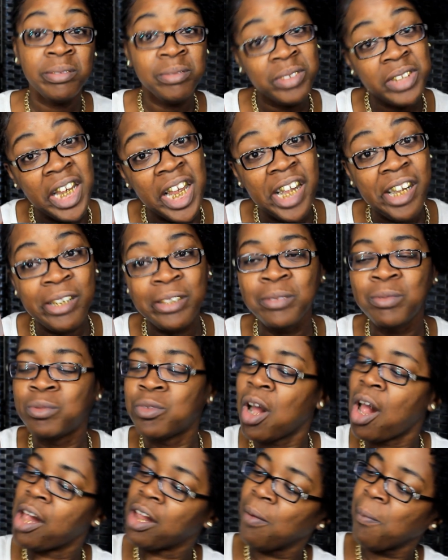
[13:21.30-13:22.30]
There you go.
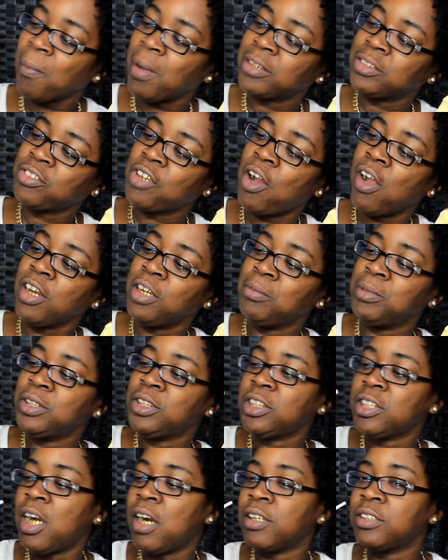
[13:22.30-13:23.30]
My straw a little
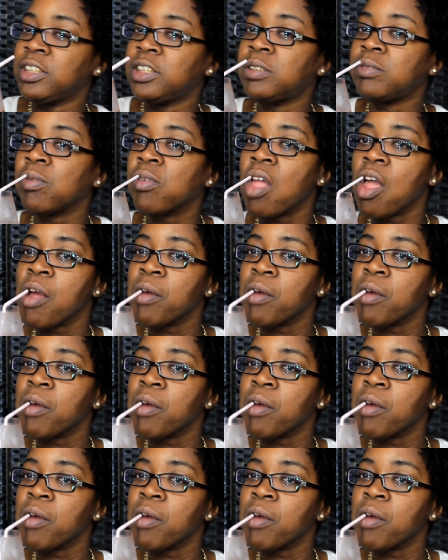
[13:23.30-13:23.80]
bit shorter, so.